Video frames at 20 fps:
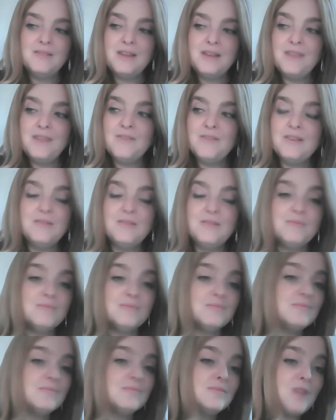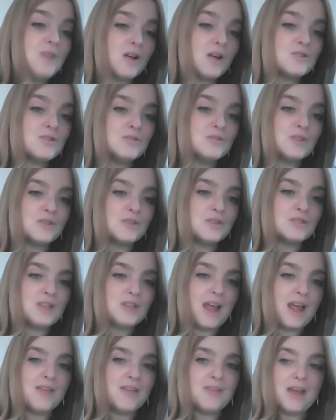Even non Jews
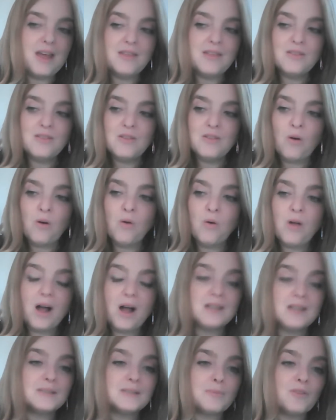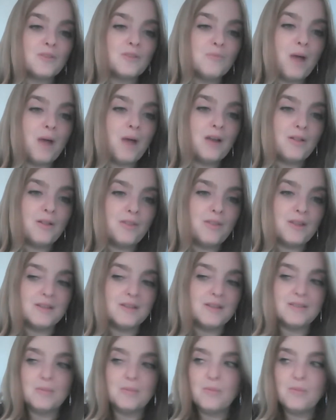understand that the whole concept of
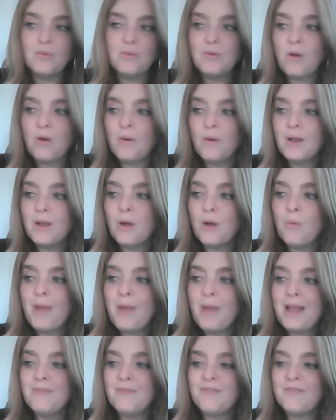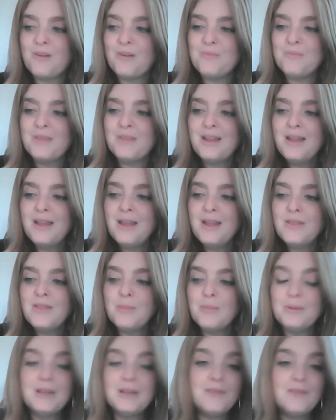monotheism, going away from the
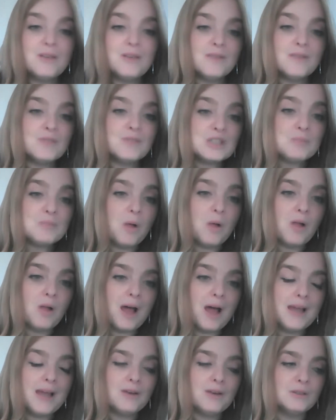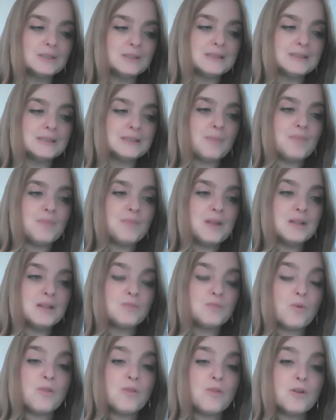believing of the small idols, is, some,
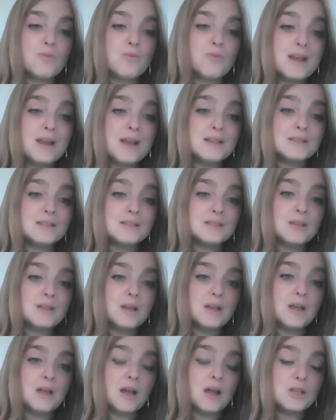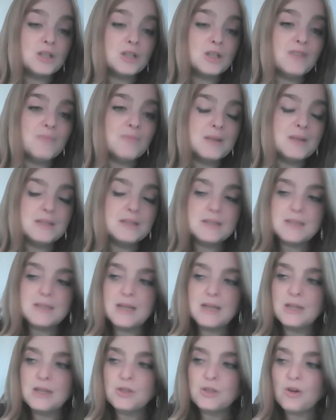is one of the greatest achievements
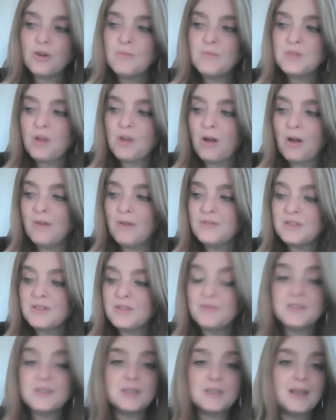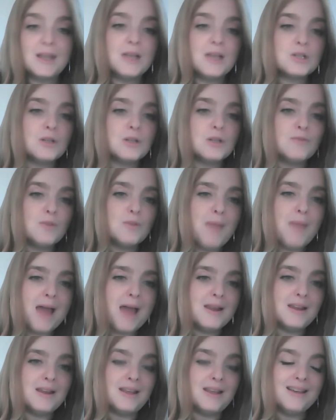in terms of sophistication of
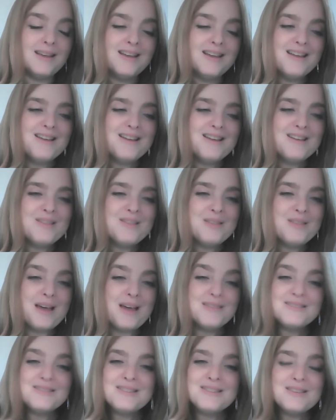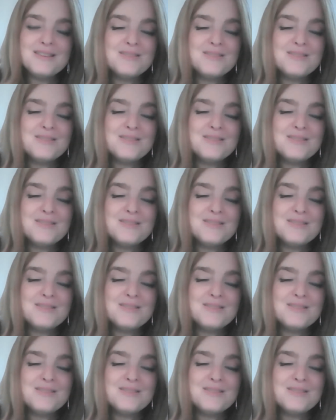humanity that